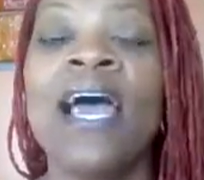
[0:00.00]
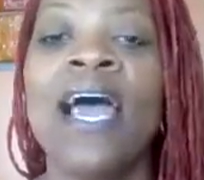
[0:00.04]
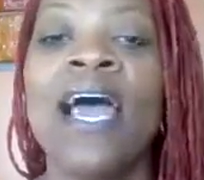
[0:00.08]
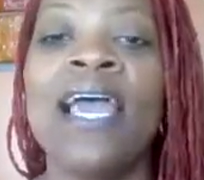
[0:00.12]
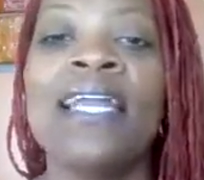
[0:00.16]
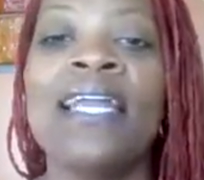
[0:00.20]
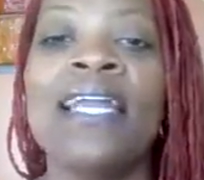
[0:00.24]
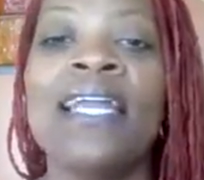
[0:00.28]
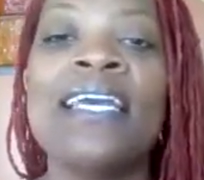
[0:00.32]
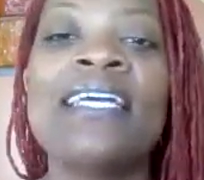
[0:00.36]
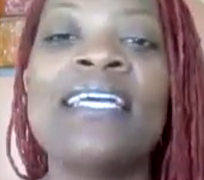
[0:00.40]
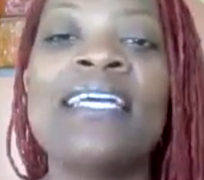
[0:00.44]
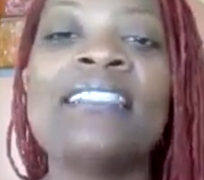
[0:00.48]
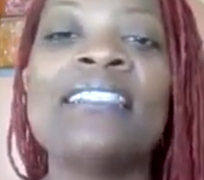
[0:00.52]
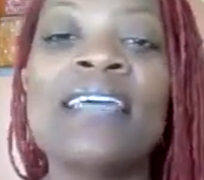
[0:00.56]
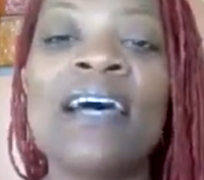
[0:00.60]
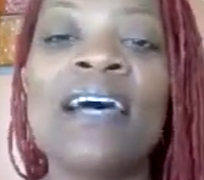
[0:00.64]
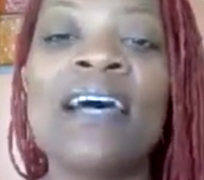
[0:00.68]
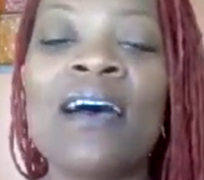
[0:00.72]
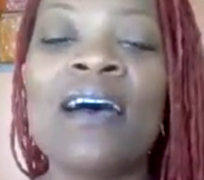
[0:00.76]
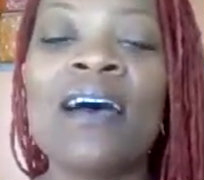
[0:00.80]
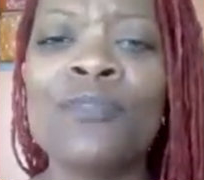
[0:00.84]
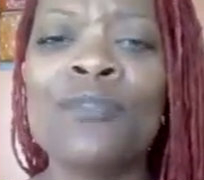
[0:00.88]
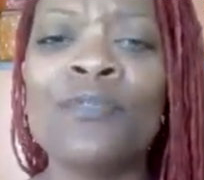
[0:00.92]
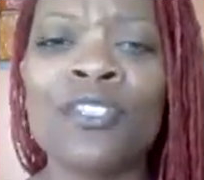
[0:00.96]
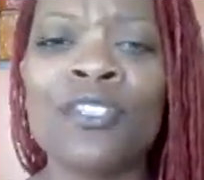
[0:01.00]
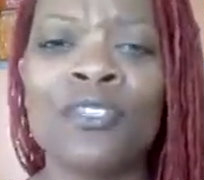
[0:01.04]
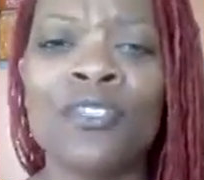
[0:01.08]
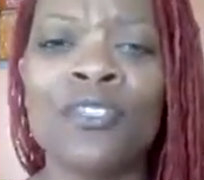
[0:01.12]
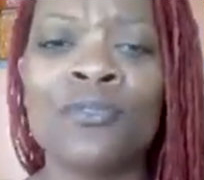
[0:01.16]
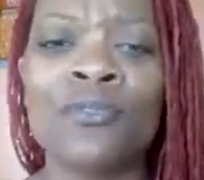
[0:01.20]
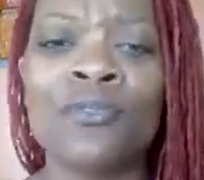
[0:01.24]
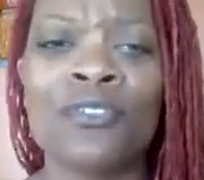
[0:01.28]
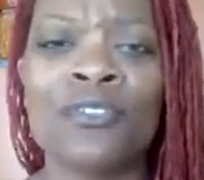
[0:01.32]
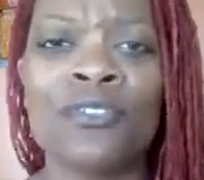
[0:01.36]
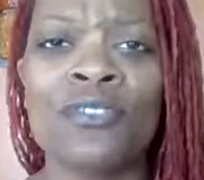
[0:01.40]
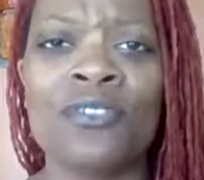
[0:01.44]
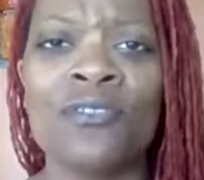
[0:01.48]
And it's up to
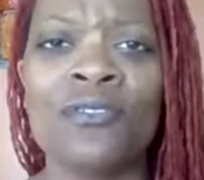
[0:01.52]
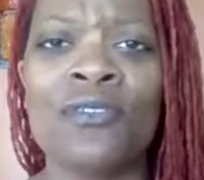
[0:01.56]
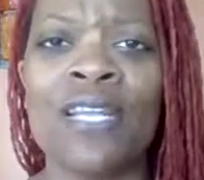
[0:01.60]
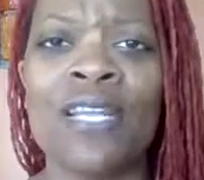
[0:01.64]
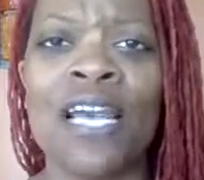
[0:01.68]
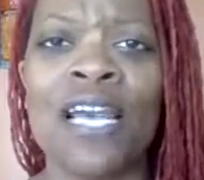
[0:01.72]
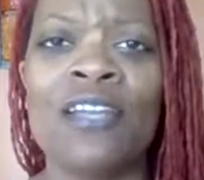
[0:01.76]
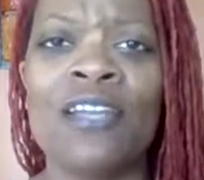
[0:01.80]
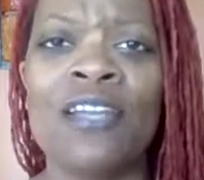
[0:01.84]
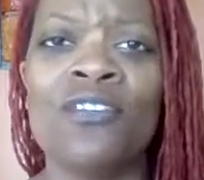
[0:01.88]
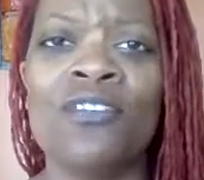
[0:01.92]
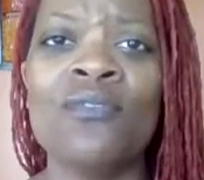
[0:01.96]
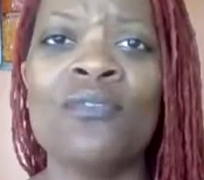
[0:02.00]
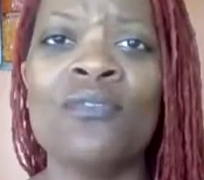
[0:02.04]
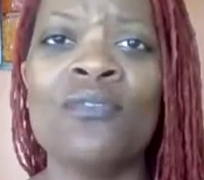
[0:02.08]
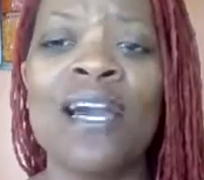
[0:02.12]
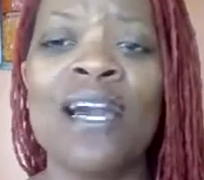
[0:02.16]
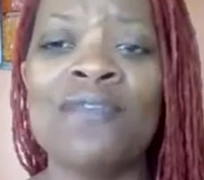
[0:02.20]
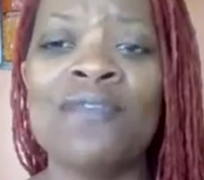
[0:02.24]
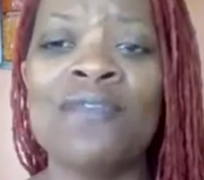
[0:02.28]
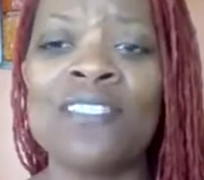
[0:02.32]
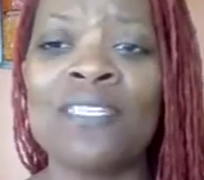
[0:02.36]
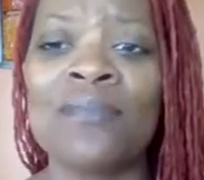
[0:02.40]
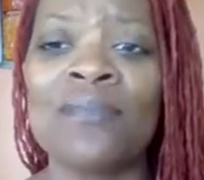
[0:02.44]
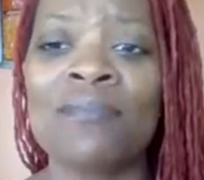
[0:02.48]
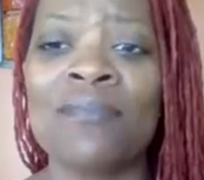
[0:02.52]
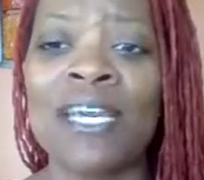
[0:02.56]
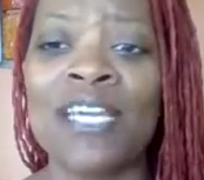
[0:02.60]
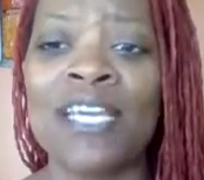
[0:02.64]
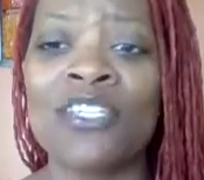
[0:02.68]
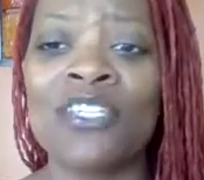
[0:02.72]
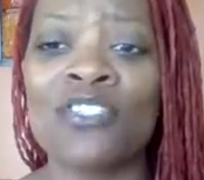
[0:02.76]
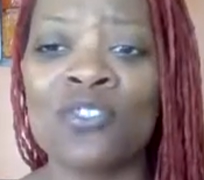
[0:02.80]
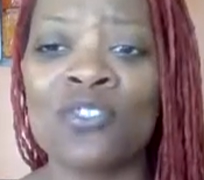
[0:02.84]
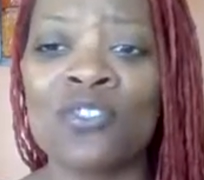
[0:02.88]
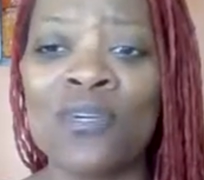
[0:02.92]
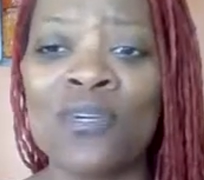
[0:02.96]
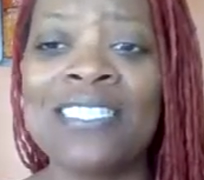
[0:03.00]
you to do that. You have to
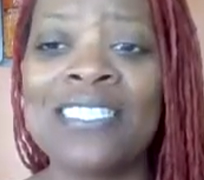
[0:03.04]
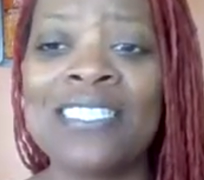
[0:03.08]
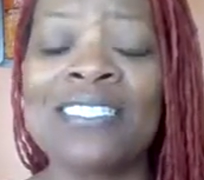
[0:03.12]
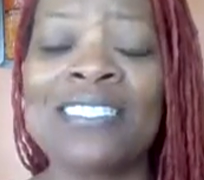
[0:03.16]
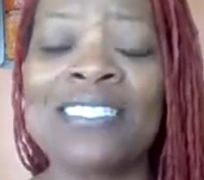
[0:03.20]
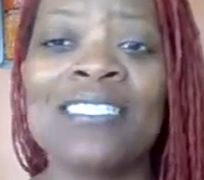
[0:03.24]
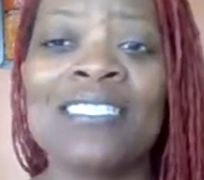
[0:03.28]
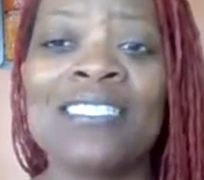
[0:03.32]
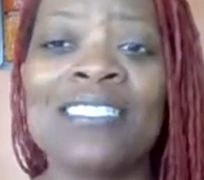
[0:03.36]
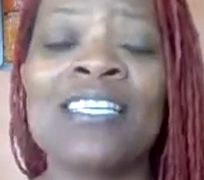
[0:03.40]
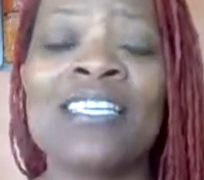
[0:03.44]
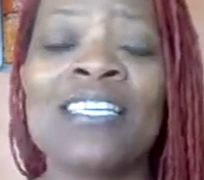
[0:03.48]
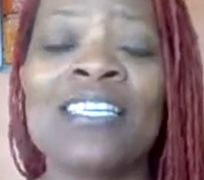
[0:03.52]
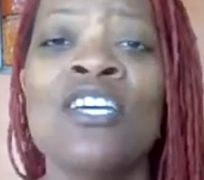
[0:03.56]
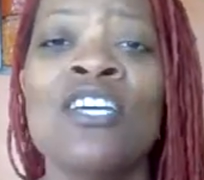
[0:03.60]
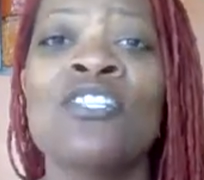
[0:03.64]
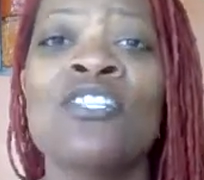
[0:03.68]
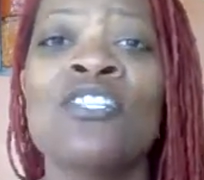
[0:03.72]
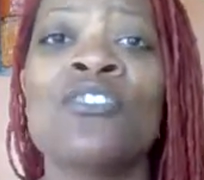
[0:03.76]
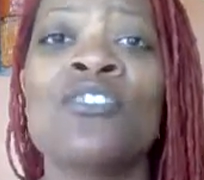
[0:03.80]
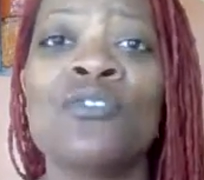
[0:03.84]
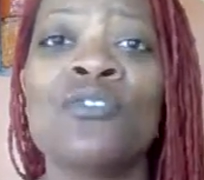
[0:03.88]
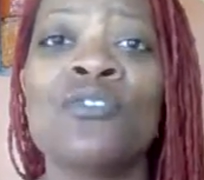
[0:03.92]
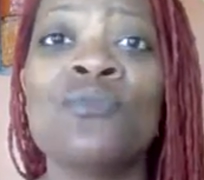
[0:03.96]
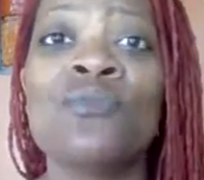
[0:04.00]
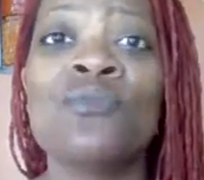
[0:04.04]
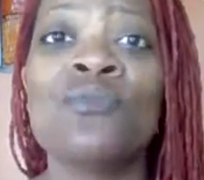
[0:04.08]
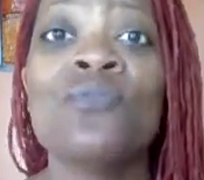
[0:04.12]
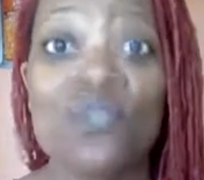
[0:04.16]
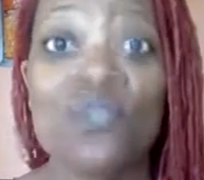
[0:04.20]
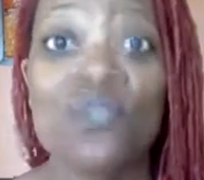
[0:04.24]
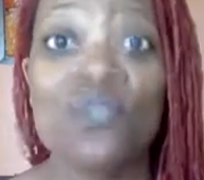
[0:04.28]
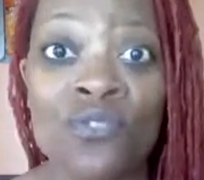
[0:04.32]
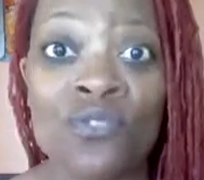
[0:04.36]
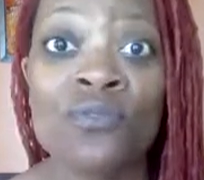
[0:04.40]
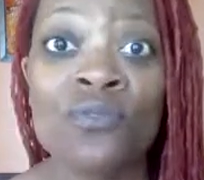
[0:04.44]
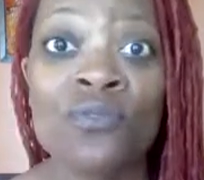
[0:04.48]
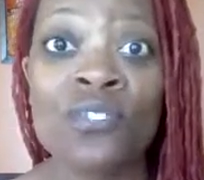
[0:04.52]
make choices to
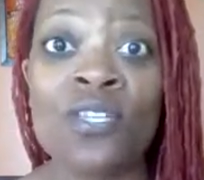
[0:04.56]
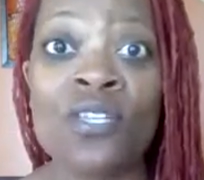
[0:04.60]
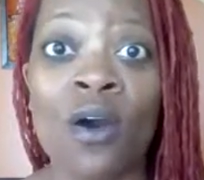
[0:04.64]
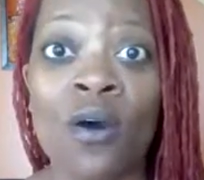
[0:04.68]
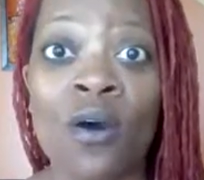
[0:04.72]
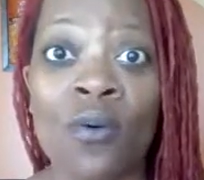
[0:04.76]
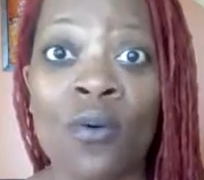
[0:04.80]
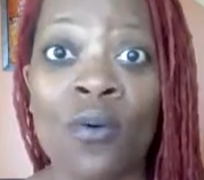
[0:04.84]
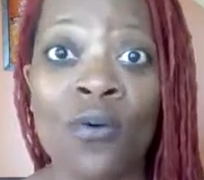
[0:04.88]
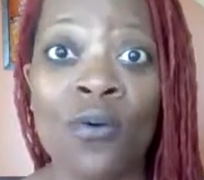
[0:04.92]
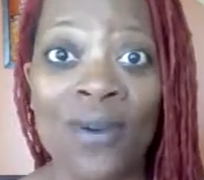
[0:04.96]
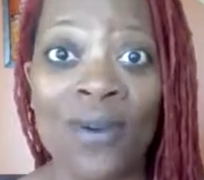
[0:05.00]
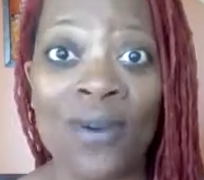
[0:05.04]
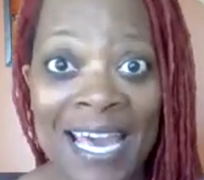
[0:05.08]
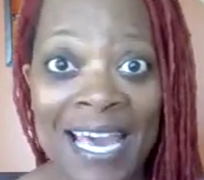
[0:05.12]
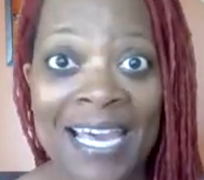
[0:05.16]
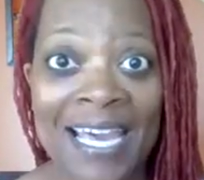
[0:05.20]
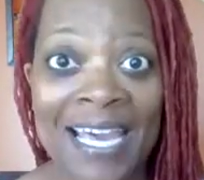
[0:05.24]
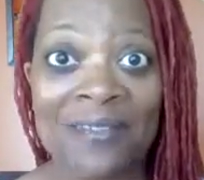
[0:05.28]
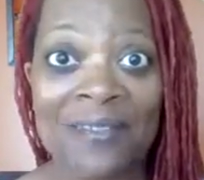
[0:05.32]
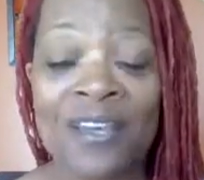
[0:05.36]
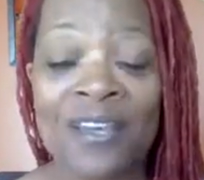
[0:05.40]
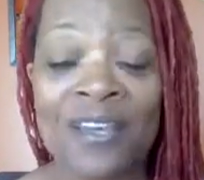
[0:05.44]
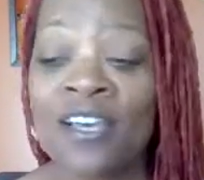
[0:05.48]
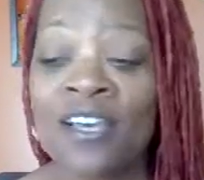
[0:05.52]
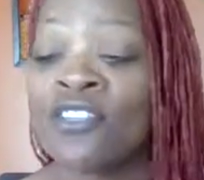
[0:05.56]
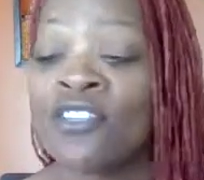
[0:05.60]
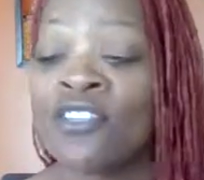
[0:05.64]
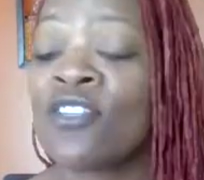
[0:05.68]
do so, okay?